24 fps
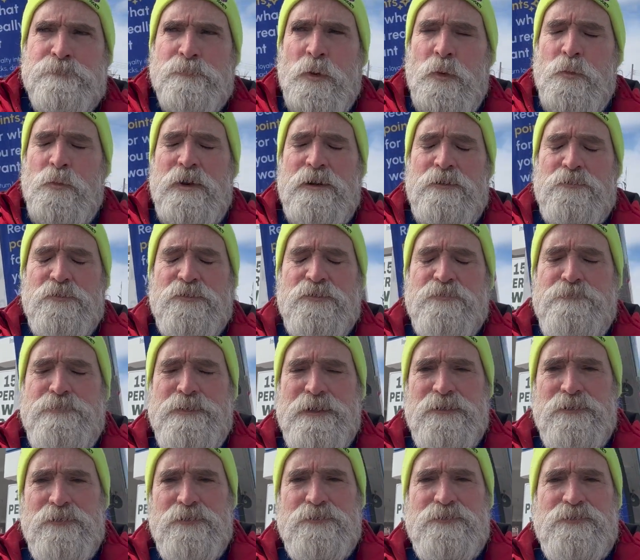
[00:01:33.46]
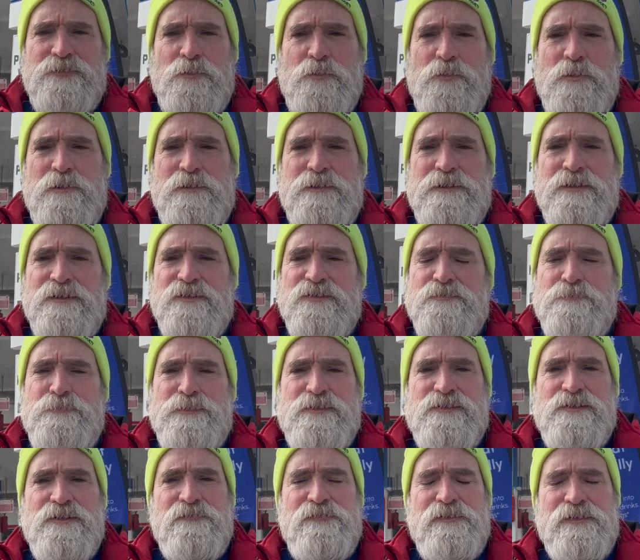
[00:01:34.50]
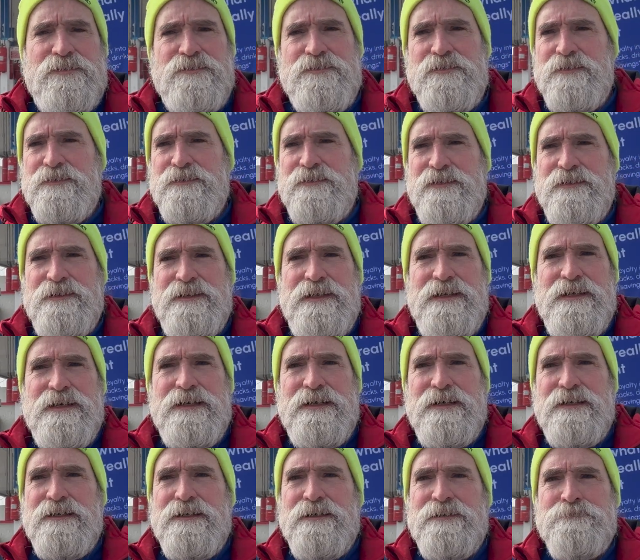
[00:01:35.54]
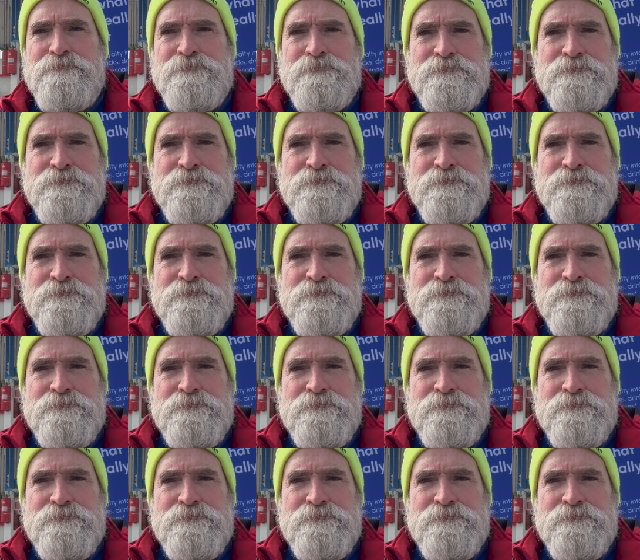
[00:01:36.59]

when it was built or the specifics of the